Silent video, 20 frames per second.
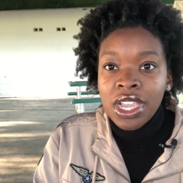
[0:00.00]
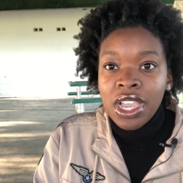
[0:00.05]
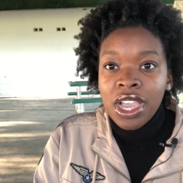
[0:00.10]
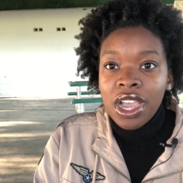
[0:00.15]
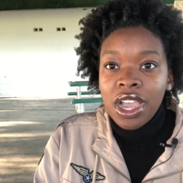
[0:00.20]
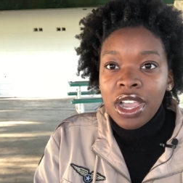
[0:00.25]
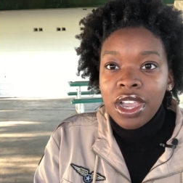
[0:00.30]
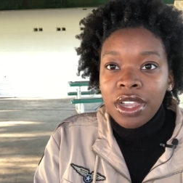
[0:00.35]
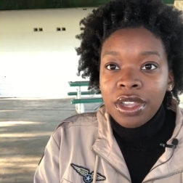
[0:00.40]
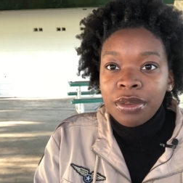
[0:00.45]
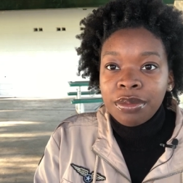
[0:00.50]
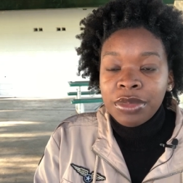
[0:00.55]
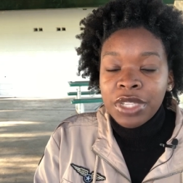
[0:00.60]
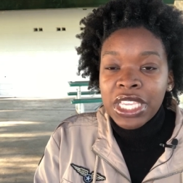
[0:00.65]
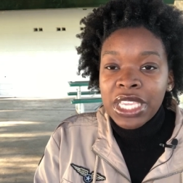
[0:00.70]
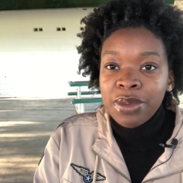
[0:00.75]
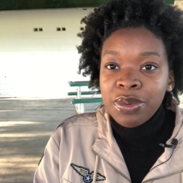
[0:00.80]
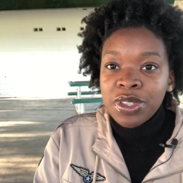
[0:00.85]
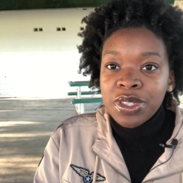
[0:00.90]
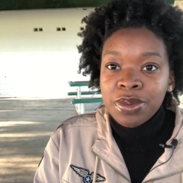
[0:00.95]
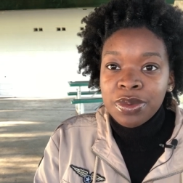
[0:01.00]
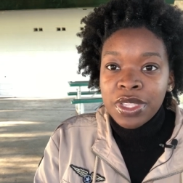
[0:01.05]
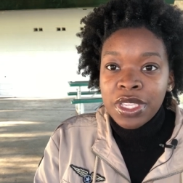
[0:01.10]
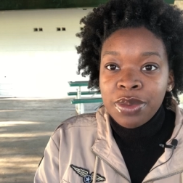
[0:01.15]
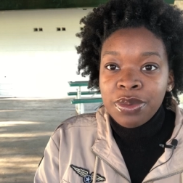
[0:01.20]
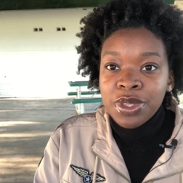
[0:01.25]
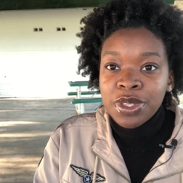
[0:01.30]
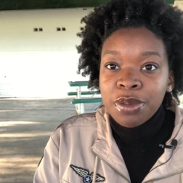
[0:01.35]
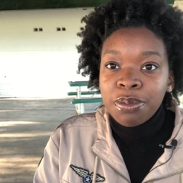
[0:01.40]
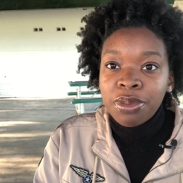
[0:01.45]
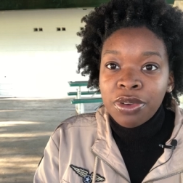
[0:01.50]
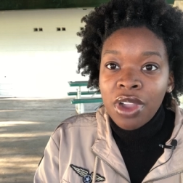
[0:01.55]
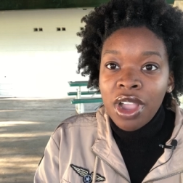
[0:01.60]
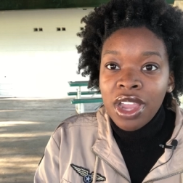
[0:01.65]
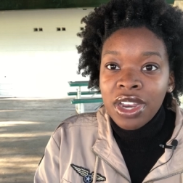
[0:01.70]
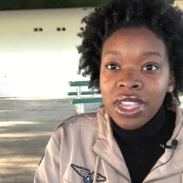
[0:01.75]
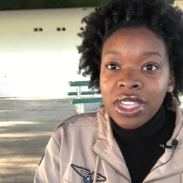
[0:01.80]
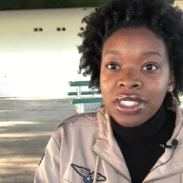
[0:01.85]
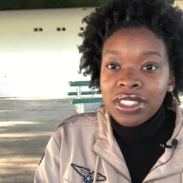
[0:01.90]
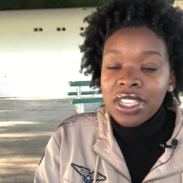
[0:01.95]
um, he was he was a
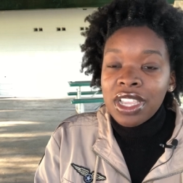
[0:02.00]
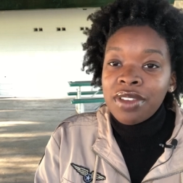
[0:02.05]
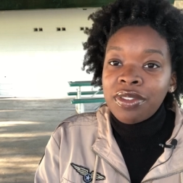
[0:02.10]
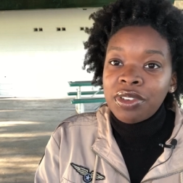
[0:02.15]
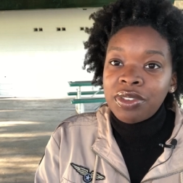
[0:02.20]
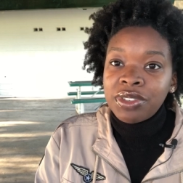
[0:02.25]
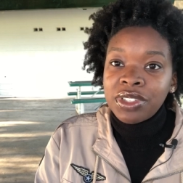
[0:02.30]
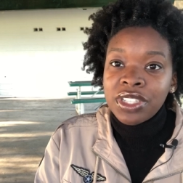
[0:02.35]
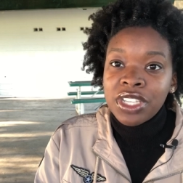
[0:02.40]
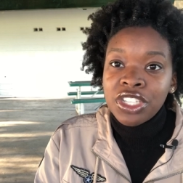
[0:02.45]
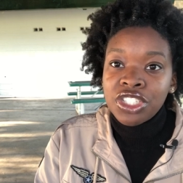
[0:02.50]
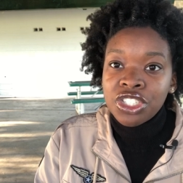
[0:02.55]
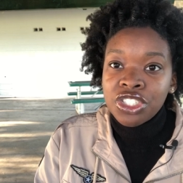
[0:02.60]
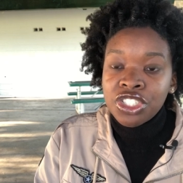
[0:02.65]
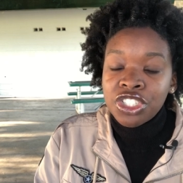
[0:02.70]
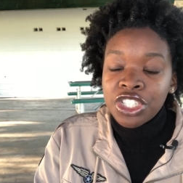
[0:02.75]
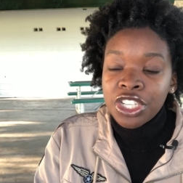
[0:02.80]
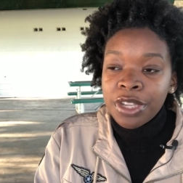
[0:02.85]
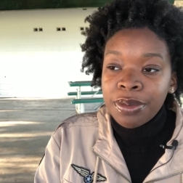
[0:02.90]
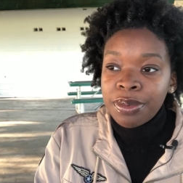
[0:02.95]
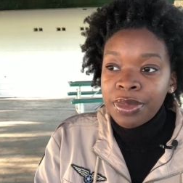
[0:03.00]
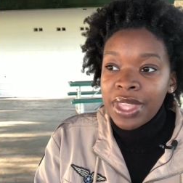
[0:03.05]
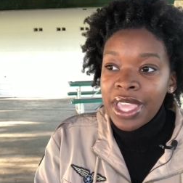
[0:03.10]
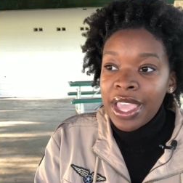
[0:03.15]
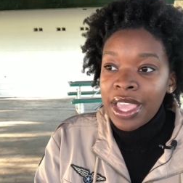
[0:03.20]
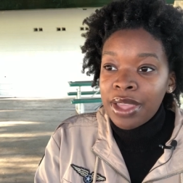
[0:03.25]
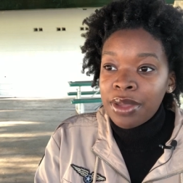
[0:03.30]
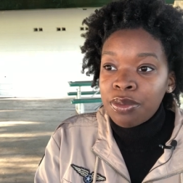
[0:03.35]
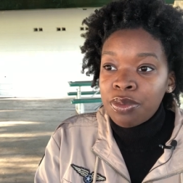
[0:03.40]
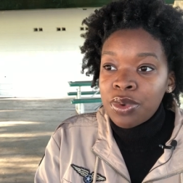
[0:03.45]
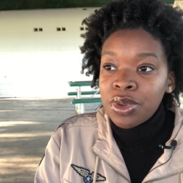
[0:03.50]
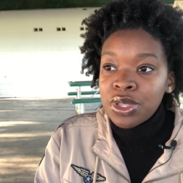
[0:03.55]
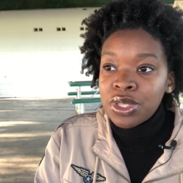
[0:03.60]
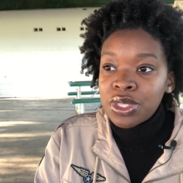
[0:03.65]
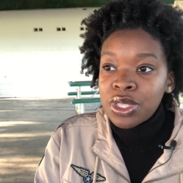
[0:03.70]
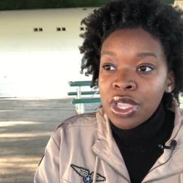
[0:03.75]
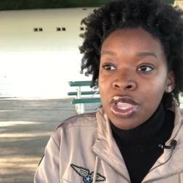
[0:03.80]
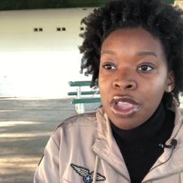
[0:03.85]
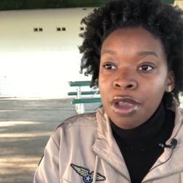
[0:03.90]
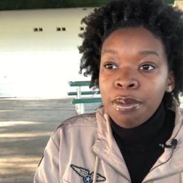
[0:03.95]
product of a relationship that was
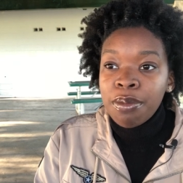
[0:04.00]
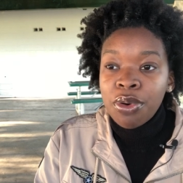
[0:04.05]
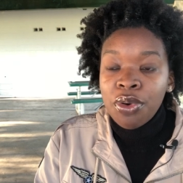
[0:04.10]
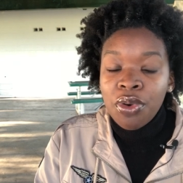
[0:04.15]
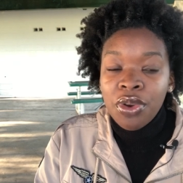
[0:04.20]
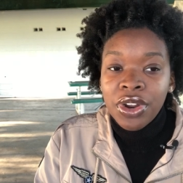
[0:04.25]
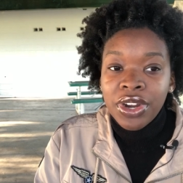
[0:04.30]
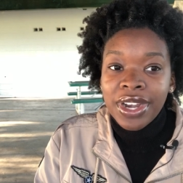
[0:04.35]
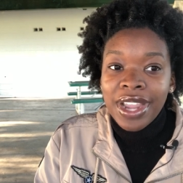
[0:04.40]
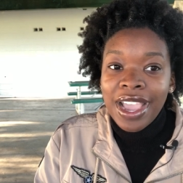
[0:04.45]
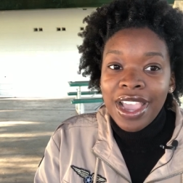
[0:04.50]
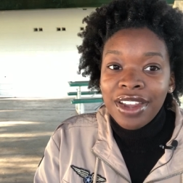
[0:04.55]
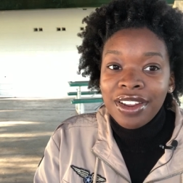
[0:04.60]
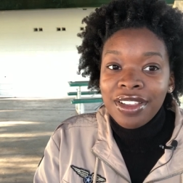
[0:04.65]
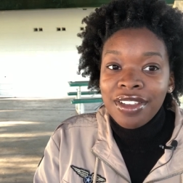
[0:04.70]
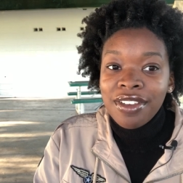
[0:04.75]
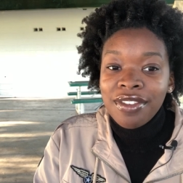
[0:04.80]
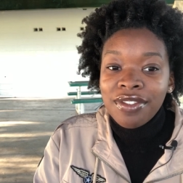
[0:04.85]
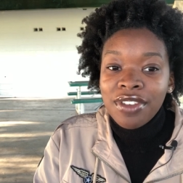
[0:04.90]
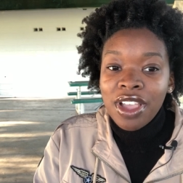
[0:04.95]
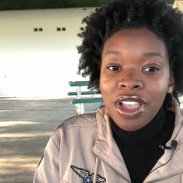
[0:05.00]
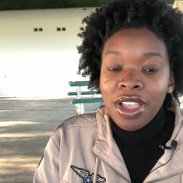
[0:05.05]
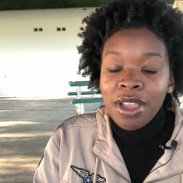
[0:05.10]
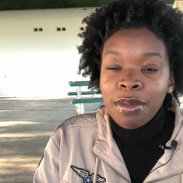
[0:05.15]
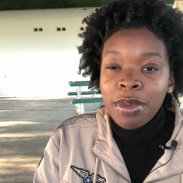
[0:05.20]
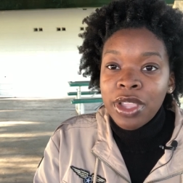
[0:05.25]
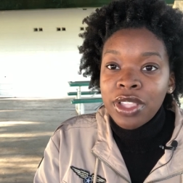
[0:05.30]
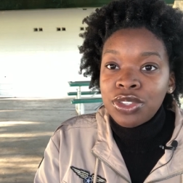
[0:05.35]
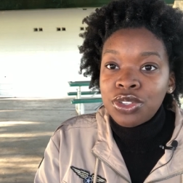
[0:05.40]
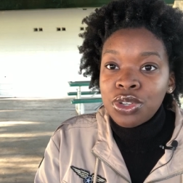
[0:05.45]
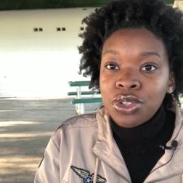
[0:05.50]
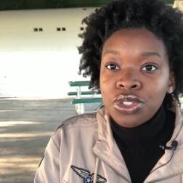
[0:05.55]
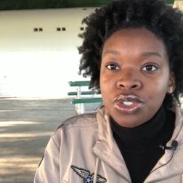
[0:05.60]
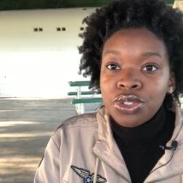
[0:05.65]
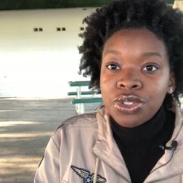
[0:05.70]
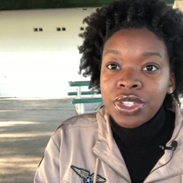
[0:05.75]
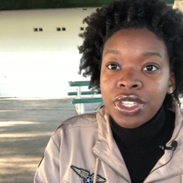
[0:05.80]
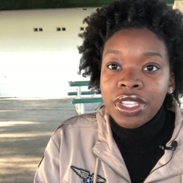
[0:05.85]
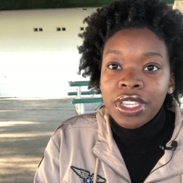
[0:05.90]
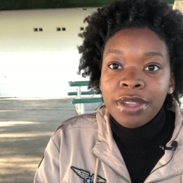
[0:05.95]
born out of um,
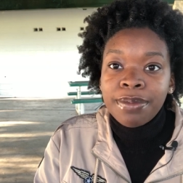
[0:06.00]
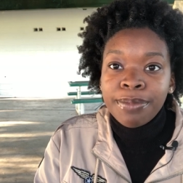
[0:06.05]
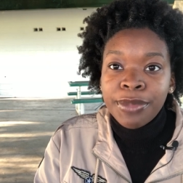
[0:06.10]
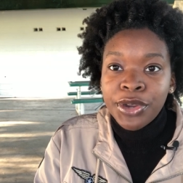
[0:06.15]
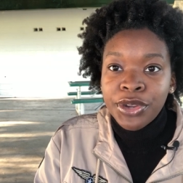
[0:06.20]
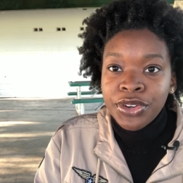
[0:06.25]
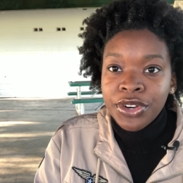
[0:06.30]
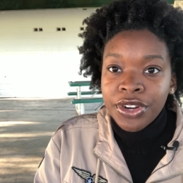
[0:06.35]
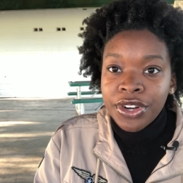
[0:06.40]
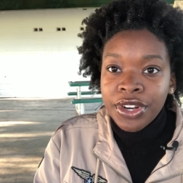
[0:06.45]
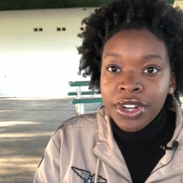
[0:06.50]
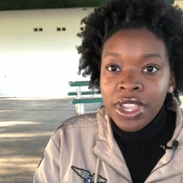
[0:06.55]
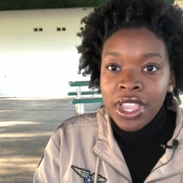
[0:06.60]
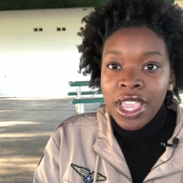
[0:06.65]
adultery and murder,